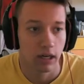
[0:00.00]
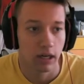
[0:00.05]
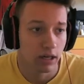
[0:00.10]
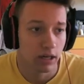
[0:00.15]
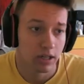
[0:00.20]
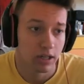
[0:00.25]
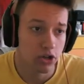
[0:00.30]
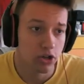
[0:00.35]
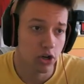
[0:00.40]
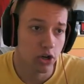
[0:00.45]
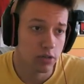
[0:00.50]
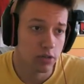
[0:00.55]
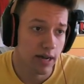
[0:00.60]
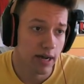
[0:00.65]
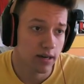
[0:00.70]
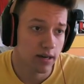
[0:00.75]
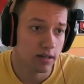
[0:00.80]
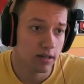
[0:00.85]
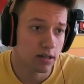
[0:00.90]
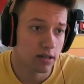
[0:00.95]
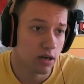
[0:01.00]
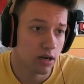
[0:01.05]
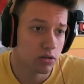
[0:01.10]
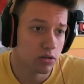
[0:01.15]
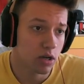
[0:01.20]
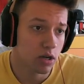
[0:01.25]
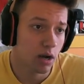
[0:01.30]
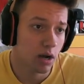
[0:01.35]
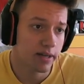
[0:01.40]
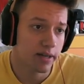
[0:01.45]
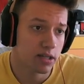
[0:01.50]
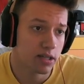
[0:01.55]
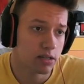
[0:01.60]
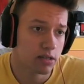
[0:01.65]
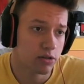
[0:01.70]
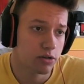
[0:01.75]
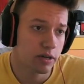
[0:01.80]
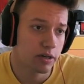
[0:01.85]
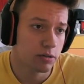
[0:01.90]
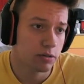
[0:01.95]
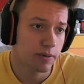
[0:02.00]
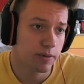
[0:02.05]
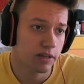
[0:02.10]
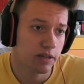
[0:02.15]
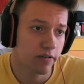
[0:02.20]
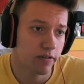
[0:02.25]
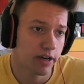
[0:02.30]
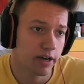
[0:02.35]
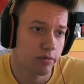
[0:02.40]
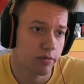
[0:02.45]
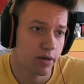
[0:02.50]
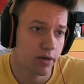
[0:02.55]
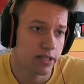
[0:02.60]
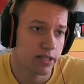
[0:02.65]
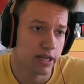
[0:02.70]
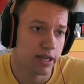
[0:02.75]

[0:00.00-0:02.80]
Choice Bandit, Close Combat, Extreme Speed, Flare Blitz,